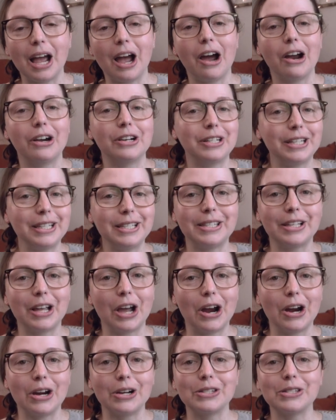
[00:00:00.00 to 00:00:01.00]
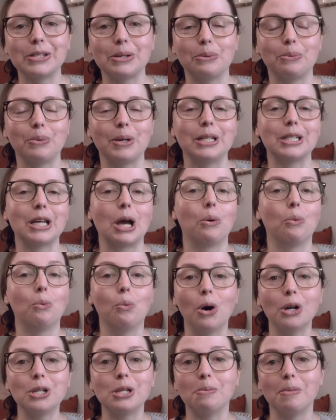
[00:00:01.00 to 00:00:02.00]
are these cards with
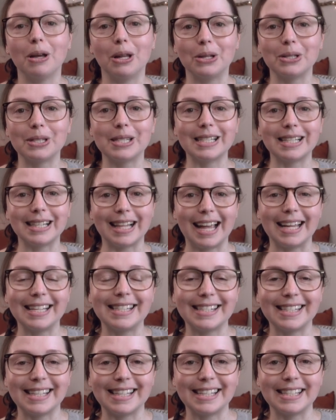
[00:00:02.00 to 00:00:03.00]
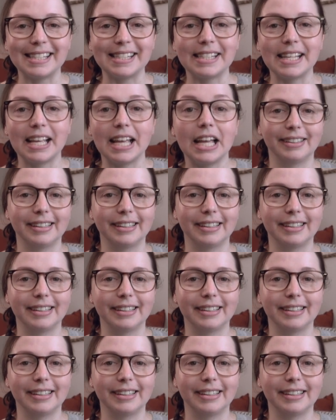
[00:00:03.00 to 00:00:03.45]
watermelon slices.